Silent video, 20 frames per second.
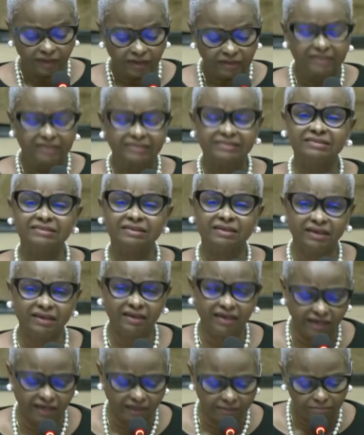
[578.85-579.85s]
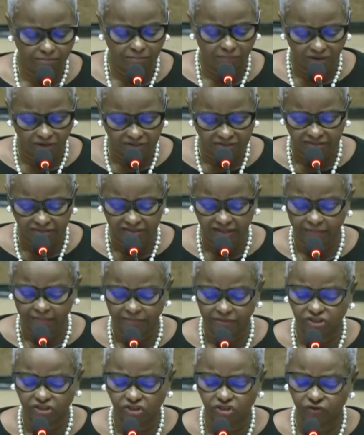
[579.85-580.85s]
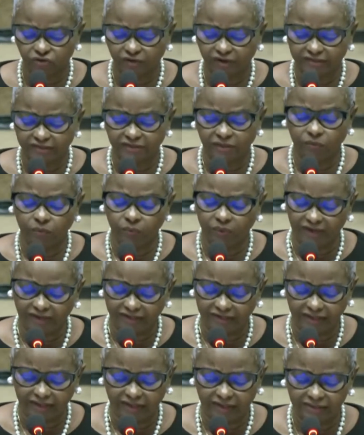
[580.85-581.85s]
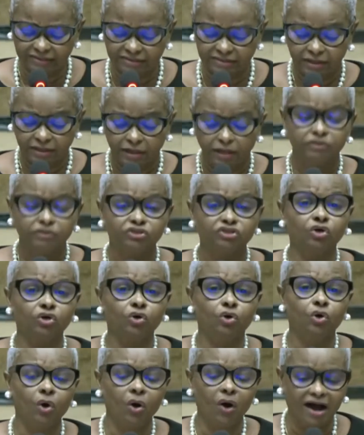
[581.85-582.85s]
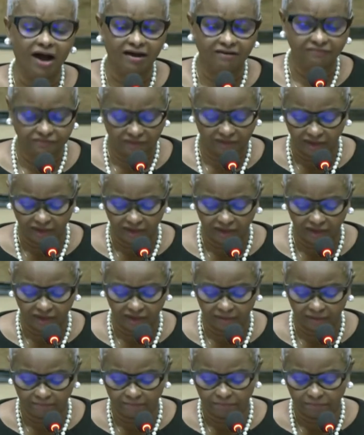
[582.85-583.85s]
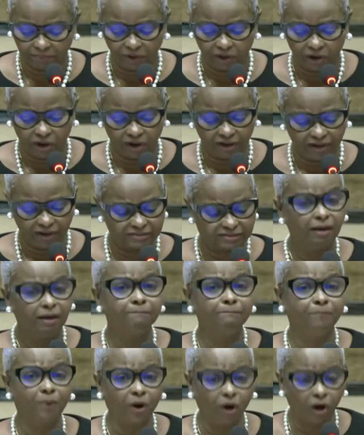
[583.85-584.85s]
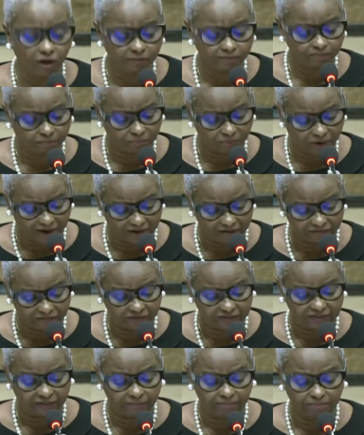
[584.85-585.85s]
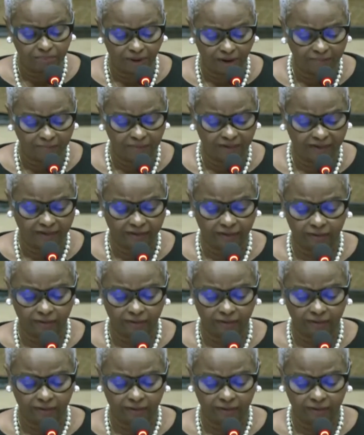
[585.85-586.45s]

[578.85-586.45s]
The scheme must demonstrate a willingness to go after employers, both private and public,